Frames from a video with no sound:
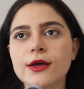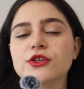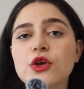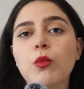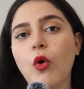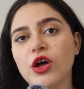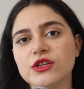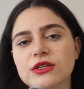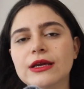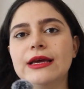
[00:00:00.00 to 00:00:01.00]
So
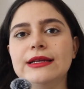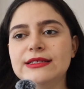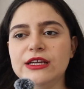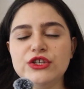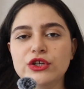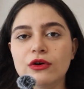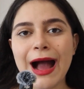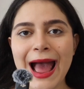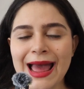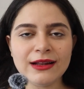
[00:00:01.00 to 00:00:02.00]
what? Did your
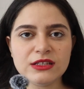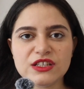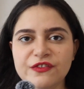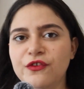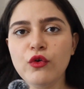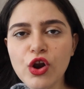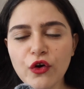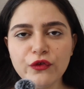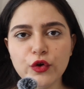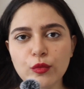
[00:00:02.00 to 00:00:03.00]
hand fall
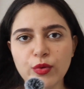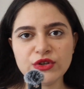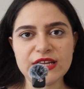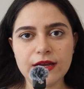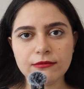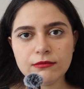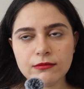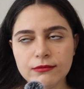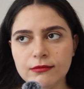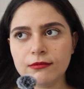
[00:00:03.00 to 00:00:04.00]
off your body?
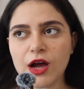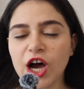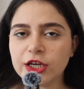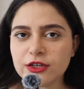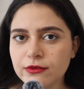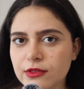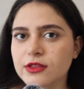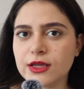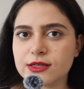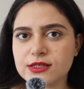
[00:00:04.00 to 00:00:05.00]
I don't
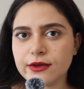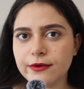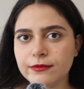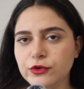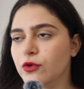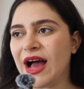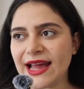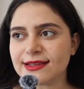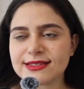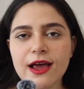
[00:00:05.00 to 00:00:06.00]
think so. Your
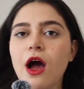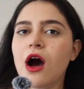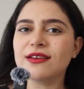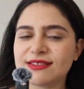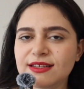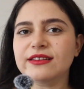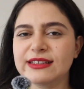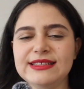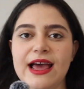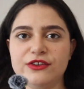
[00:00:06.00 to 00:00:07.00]
hands are still
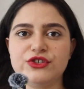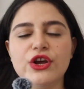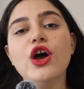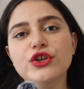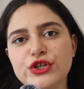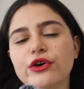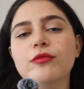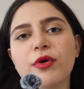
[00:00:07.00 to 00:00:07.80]
attached to your